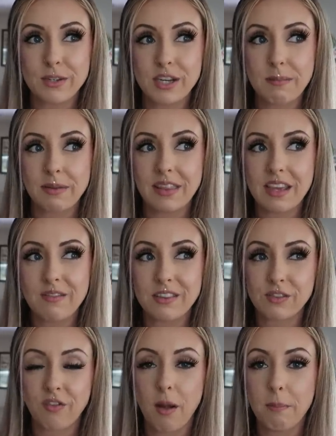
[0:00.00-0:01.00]
which I believe
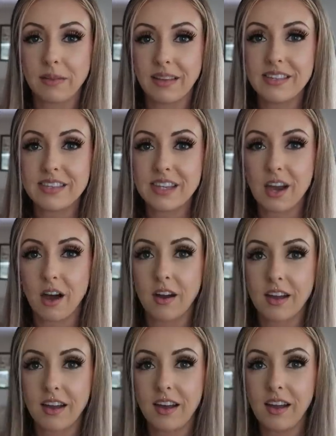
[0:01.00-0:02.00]
is from
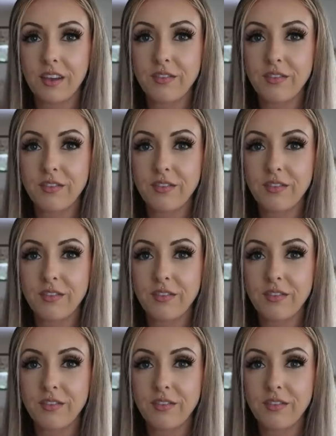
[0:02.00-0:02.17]
Balenciaga.